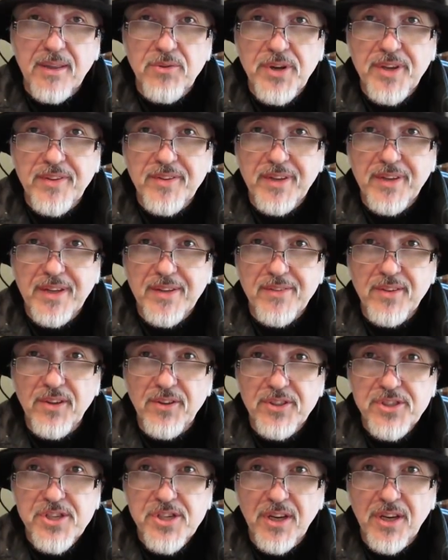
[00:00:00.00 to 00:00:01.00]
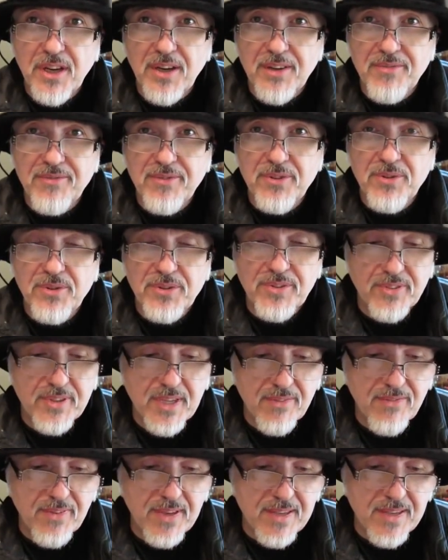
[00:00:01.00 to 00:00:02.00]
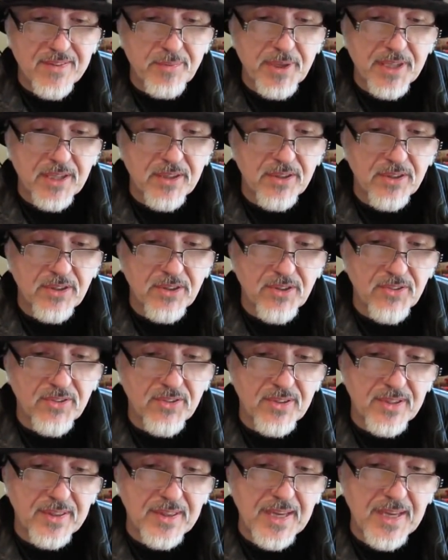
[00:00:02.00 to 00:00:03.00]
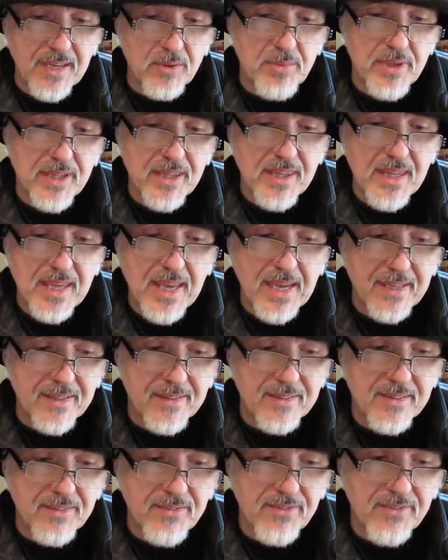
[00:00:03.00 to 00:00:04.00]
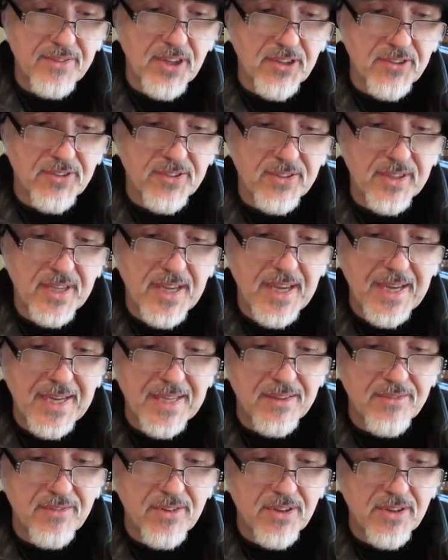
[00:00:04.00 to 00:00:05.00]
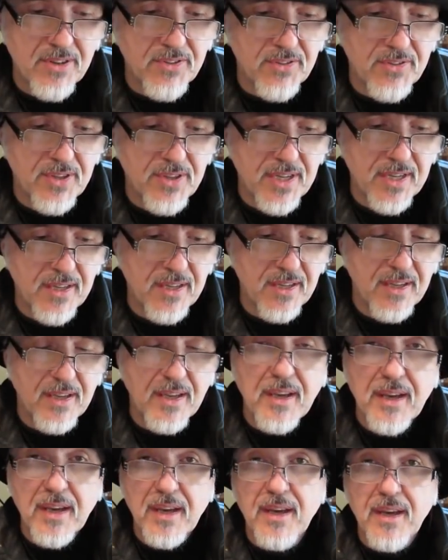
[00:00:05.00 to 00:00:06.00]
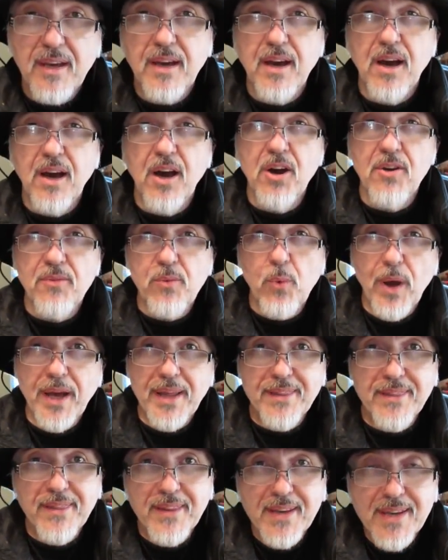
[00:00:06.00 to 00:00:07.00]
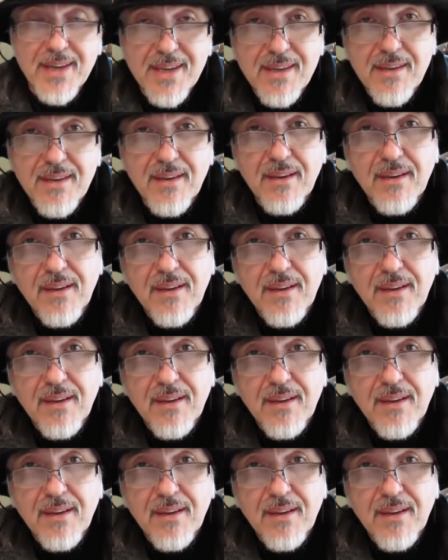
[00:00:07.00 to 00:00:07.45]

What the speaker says: reason it's on the July 14th is because that will be the 81st anniversary of when the